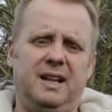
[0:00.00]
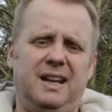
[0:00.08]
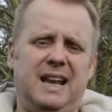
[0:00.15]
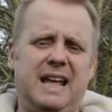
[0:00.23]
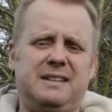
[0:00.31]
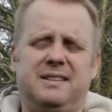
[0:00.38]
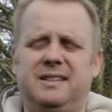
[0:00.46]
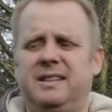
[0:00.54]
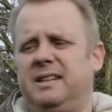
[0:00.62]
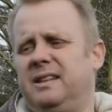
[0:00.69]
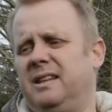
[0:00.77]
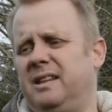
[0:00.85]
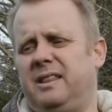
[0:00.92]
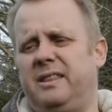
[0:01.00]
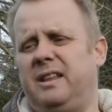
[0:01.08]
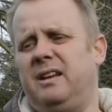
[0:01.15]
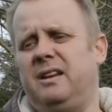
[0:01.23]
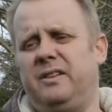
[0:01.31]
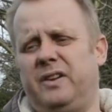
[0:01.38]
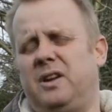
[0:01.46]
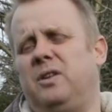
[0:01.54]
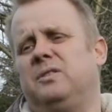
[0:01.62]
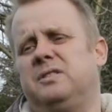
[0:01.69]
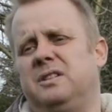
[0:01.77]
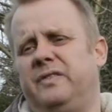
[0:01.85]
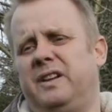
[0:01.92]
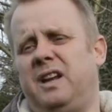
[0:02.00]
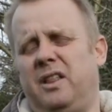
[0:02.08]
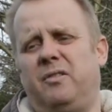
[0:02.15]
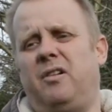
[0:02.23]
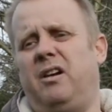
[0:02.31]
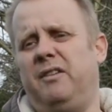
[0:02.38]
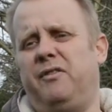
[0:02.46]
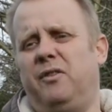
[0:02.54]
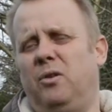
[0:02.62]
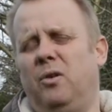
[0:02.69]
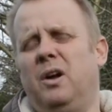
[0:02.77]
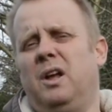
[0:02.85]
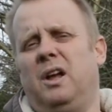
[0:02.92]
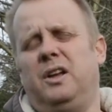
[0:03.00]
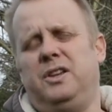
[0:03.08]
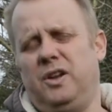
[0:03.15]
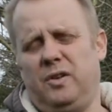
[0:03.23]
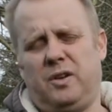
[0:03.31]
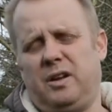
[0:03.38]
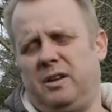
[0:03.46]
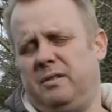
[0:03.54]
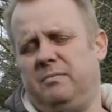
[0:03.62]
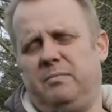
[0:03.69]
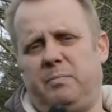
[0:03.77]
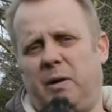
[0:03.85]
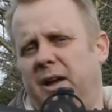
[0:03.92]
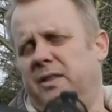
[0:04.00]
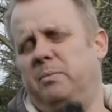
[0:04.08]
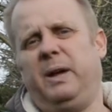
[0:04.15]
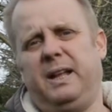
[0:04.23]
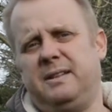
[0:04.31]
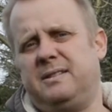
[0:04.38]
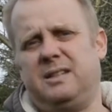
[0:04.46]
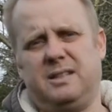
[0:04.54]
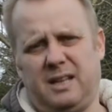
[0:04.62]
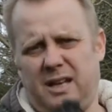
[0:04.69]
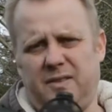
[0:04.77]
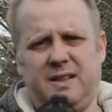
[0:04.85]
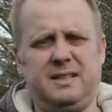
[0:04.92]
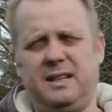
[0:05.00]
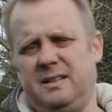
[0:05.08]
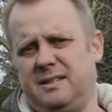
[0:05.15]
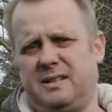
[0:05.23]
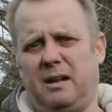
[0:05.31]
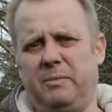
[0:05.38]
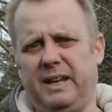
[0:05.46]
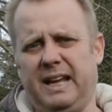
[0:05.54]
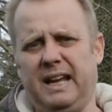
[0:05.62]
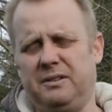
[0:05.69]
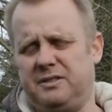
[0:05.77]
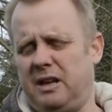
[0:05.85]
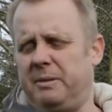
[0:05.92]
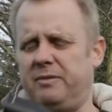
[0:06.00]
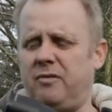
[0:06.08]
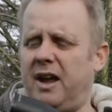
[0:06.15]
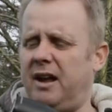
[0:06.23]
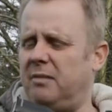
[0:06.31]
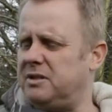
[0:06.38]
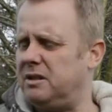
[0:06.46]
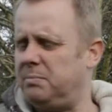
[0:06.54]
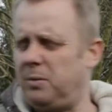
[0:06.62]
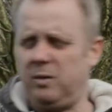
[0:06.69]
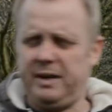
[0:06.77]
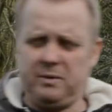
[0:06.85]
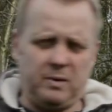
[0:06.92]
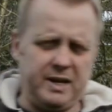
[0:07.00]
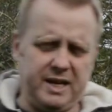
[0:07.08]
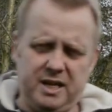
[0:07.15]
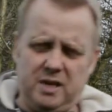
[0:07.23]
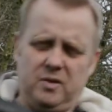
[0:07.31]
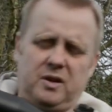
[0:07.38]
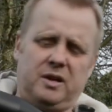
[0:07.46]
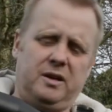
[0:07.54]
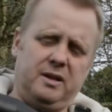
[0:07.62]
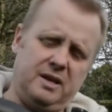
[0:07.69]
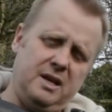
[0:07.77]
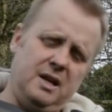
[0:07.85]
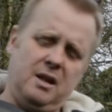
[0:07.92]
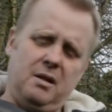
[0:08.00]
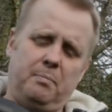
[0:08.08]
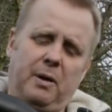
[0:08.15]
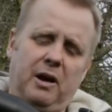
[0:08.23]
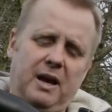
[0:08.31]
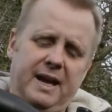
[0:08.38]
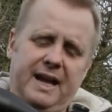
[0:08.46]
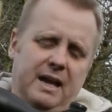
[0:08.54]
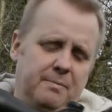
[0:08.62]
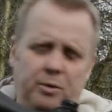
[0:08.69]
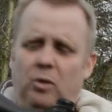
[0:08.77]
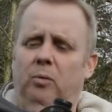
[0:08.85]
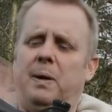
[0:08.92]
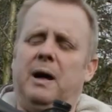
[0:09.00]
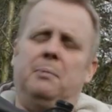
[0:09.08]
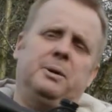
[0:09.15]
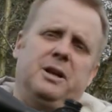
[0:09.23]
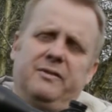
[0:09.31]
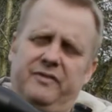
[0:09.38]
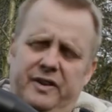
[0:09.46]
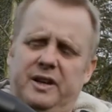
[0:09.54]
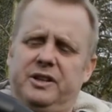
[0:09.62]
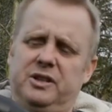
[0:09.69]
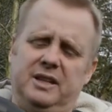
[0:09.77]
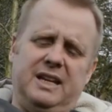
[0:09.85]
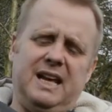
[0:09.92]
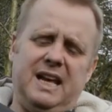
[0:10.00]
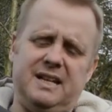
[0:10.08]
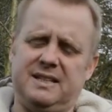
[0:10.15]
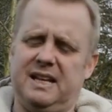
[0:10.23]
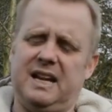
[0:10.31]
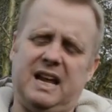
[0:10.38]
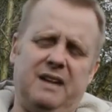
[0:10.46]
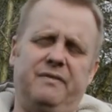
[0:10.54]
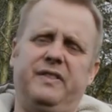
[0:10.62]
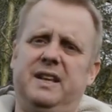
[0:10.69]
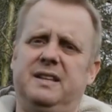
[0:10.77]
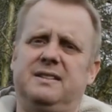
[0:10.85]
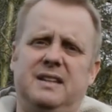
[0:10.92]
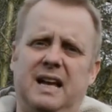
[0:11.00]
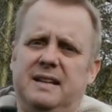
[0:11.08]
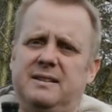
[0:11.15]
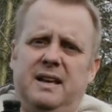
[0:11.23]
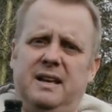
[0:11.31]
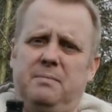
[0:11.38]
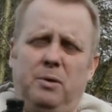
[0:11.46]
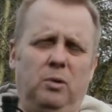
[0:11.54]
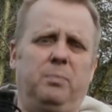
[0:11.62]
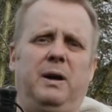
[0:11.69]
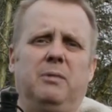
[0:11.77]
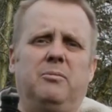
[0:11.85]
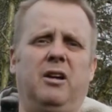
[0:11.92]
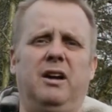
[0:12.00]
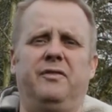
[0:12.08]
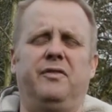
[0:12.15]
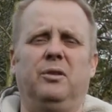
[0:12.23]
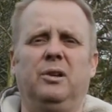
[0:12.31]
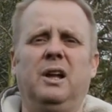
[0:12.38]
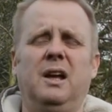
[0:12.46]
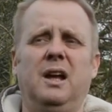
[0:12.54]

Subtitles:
less than a third of a cost of another rifle you can buy the bits to turn this into something else. I mean, right up to the point where you can buy a bullpup conversion kit and have this as a bullpup rifle,